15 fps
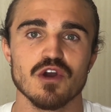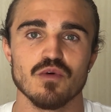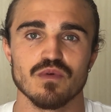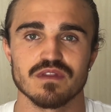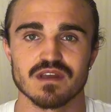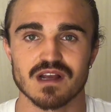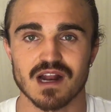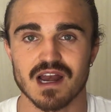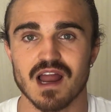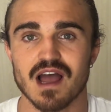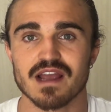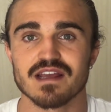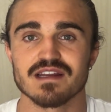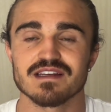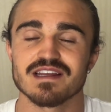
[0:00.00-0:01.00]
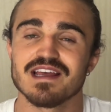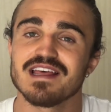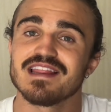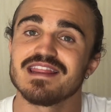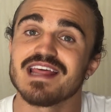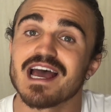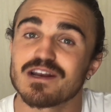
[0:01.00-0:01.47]
with a client
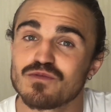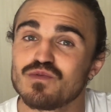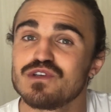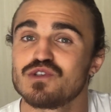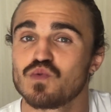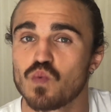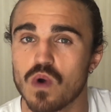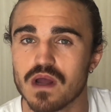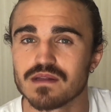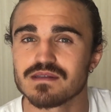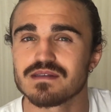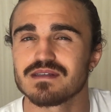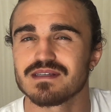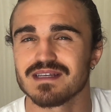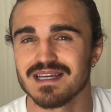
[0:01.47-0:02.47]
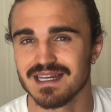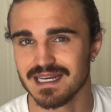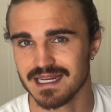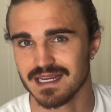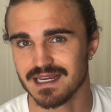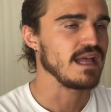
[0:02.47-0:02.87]
that was once a lead.